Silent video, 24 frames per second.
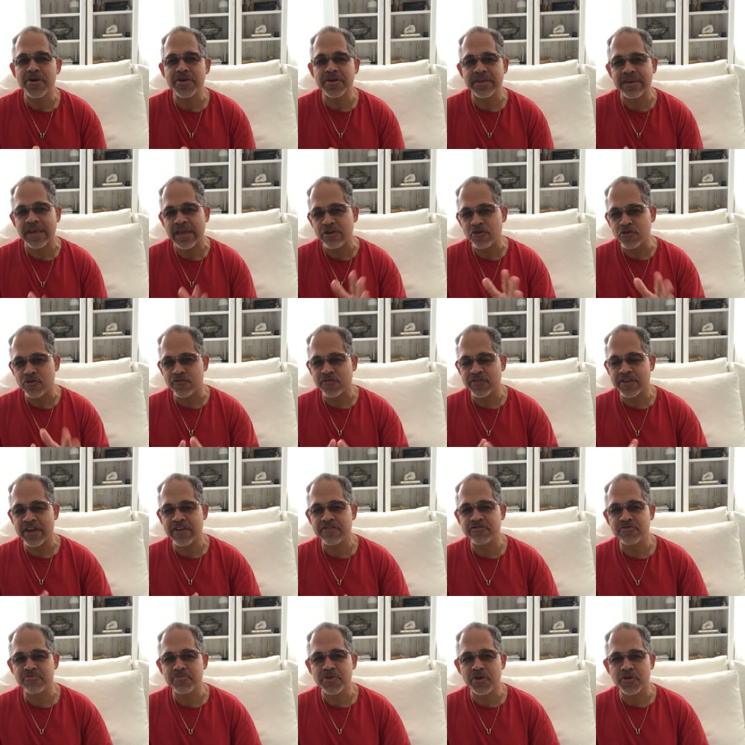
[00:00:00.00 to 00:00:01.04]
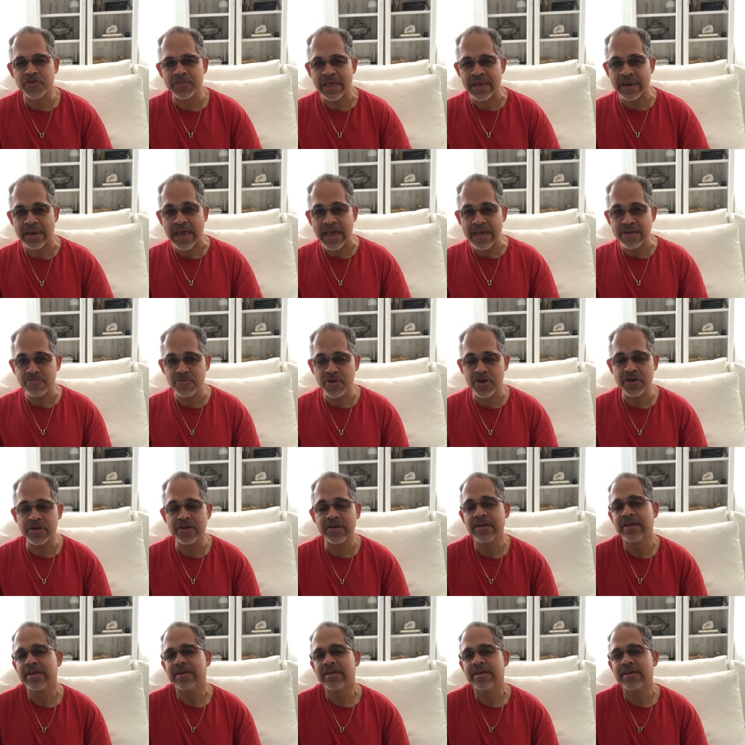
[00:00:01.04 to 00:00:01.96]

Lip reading: and that notification bell and that like button.